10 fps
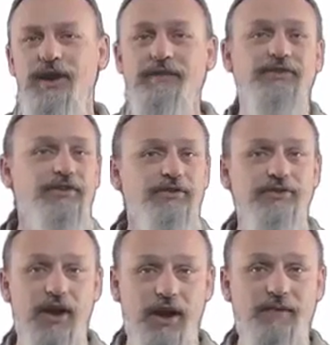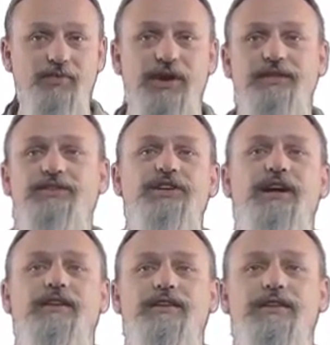you have to do to operate the
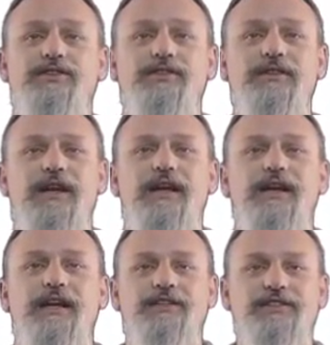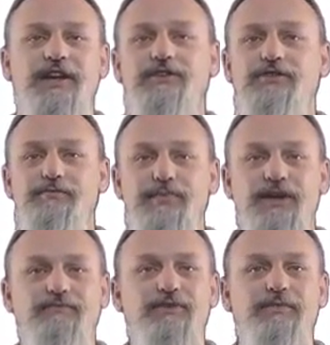Channel Edition is set your
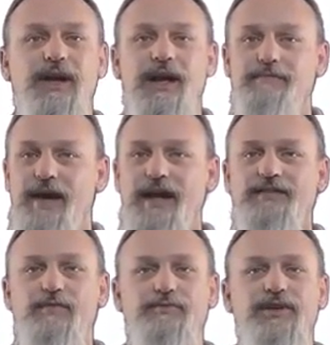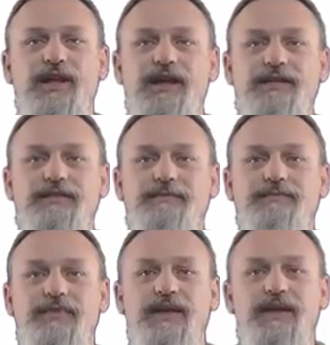minimum and maximum delays.
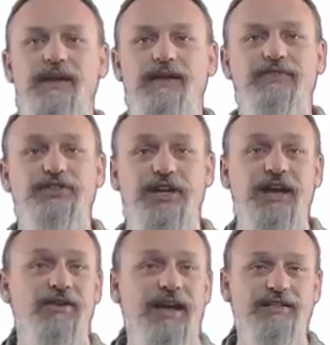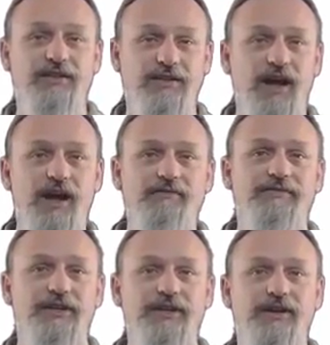If the channel has a lot of
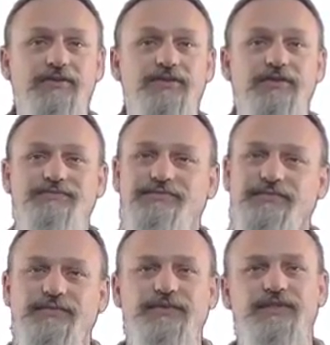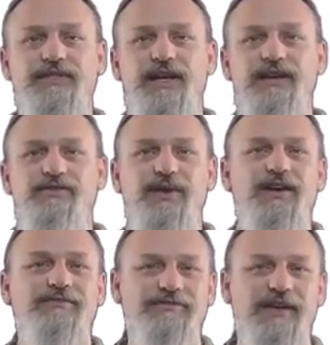videos, set it
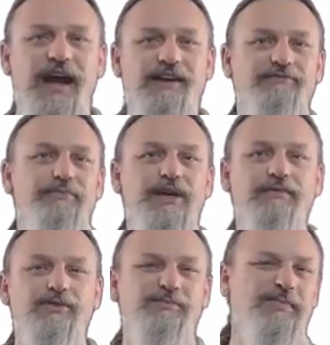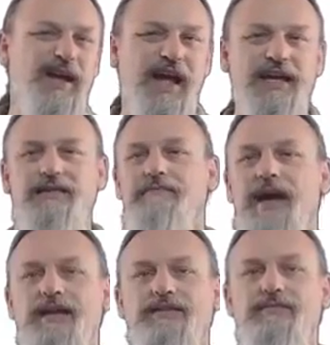around 5 minimum, 8
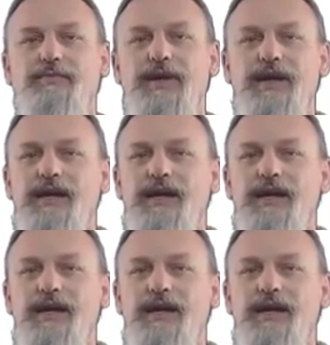maximum.